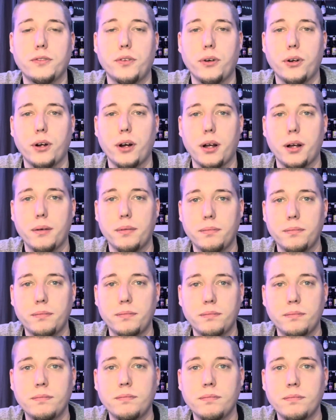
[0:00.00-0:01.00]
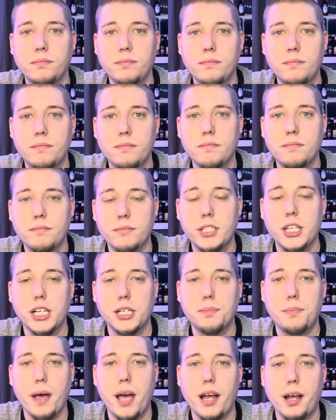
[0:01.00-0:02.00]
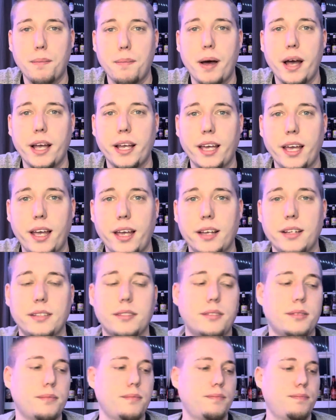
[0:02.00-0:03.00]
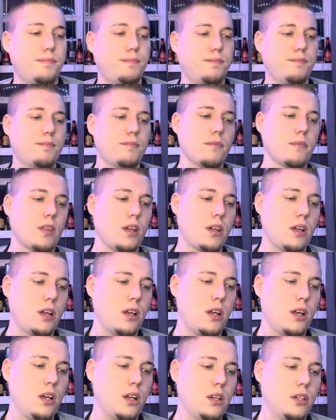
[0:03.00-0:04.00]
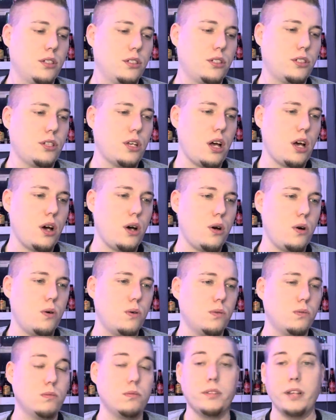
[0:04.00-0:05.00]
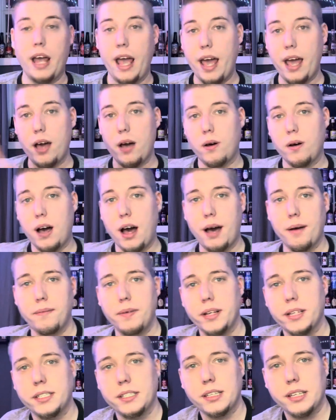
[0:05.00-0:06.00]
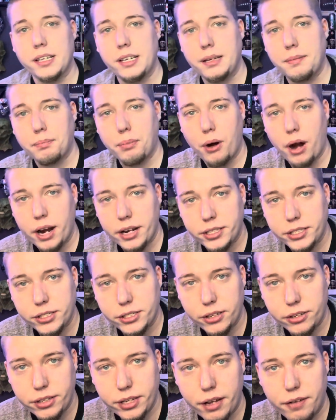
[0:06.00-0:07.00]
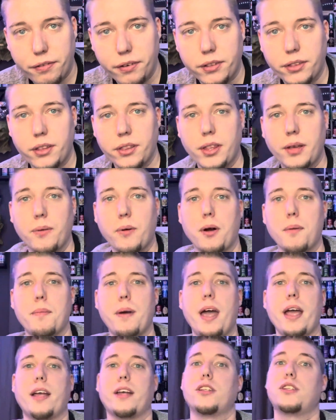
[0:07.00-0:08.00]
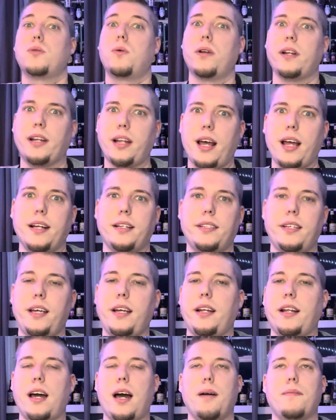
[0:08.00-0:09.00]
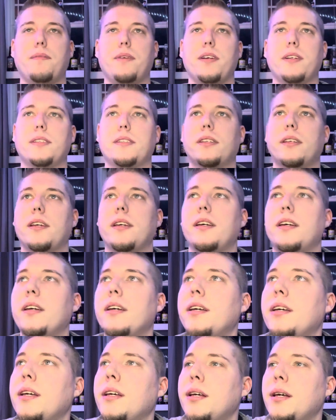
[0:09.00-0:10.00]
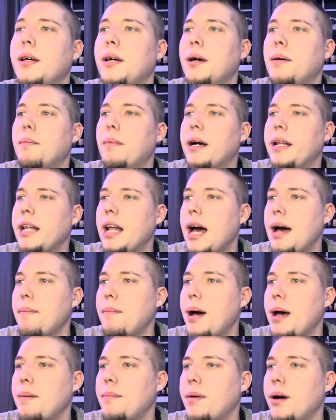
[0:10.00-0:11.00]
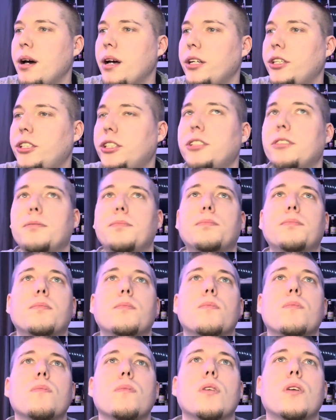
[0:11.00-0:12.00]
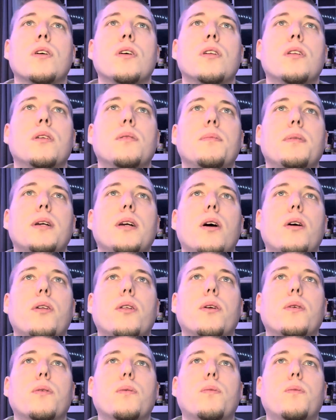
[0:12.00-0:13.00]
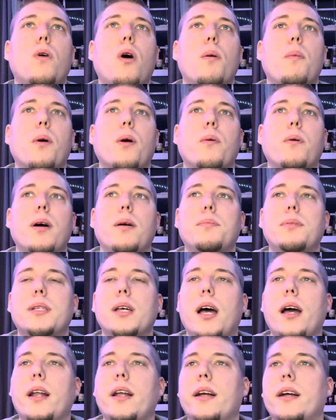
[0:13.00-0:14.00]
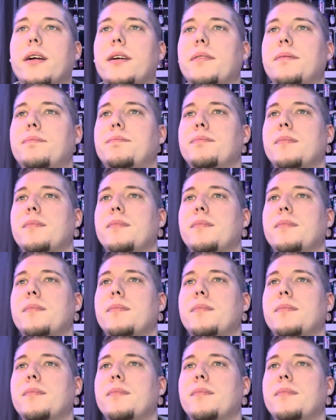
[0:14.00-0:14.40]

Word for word: for a six pack of pint cans. So now, obviously, prices are different than they were back in 2019, obviously, but not by much. Let me go to the Walmart website here.